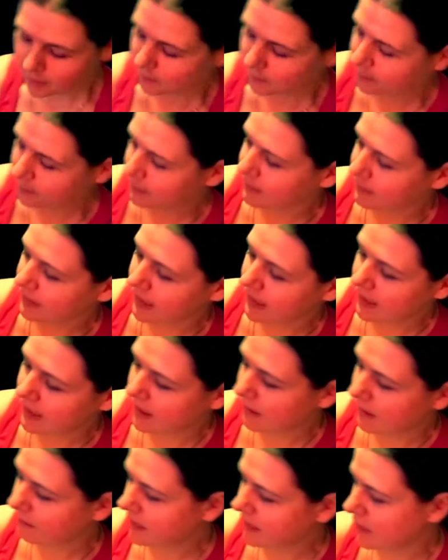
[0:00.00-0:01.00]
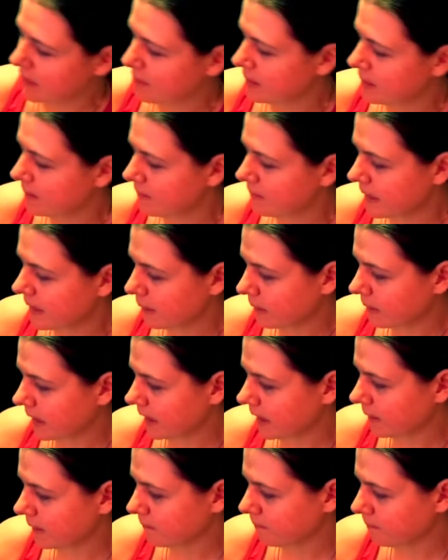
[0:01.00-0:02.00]
But I'm keeping them that
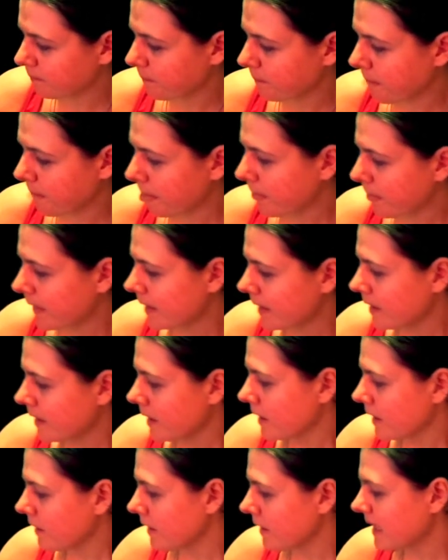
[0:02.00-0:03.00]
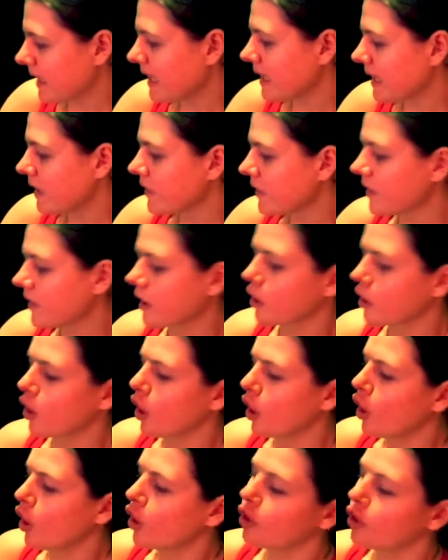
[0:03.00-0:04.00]
way. These are
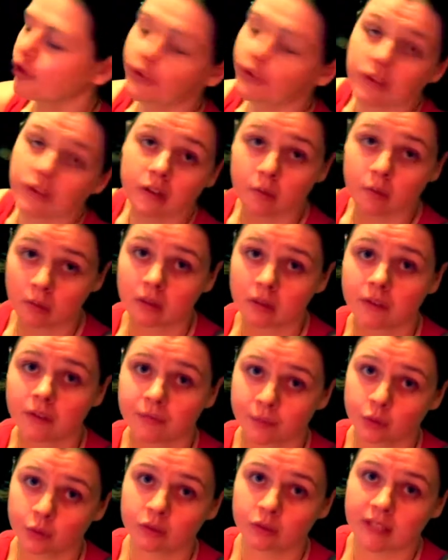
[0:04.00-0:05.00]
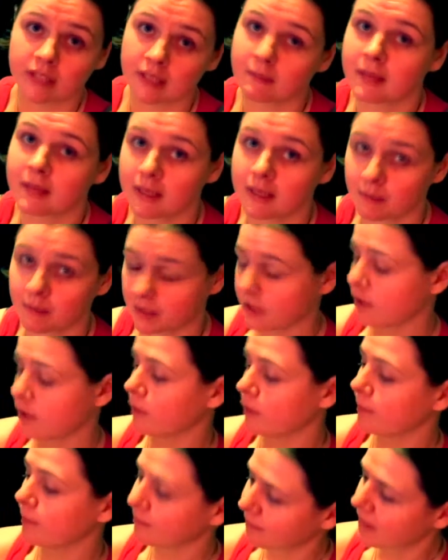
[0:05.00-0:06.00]
called, you want the full name, here we
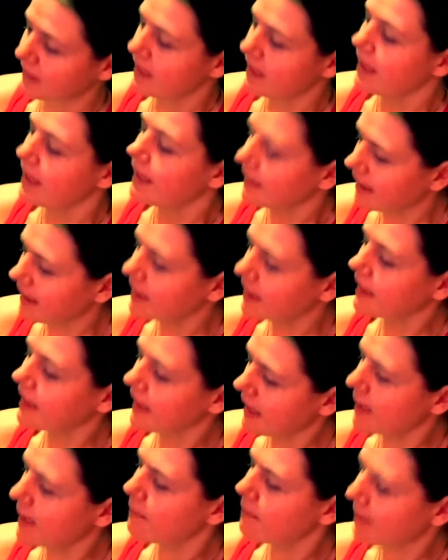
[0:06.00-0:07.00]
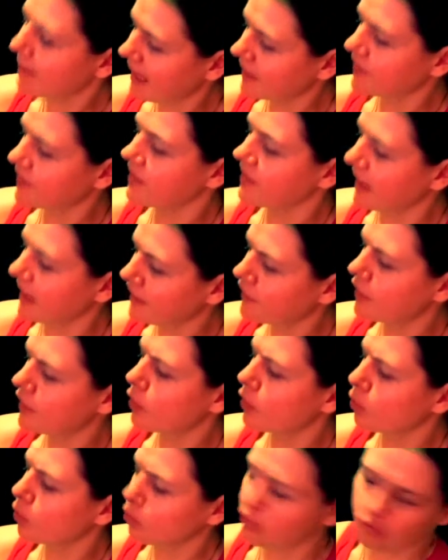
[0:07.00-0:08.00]
go, Nike Air Max 90
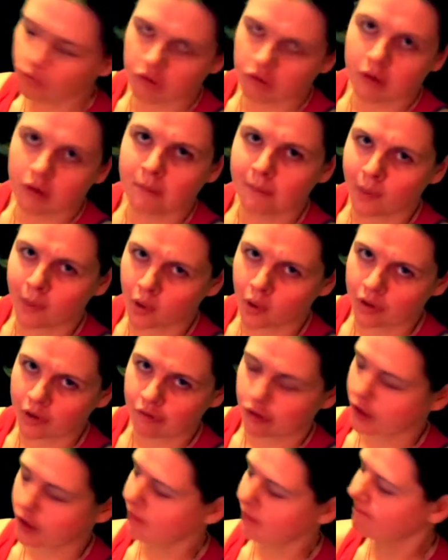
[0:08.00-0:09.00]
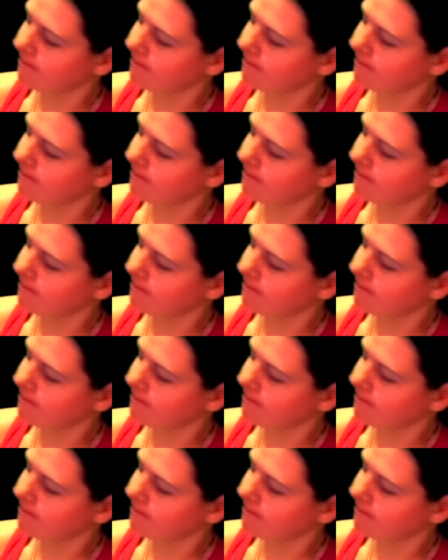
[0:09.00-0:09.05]
Ultra Moira.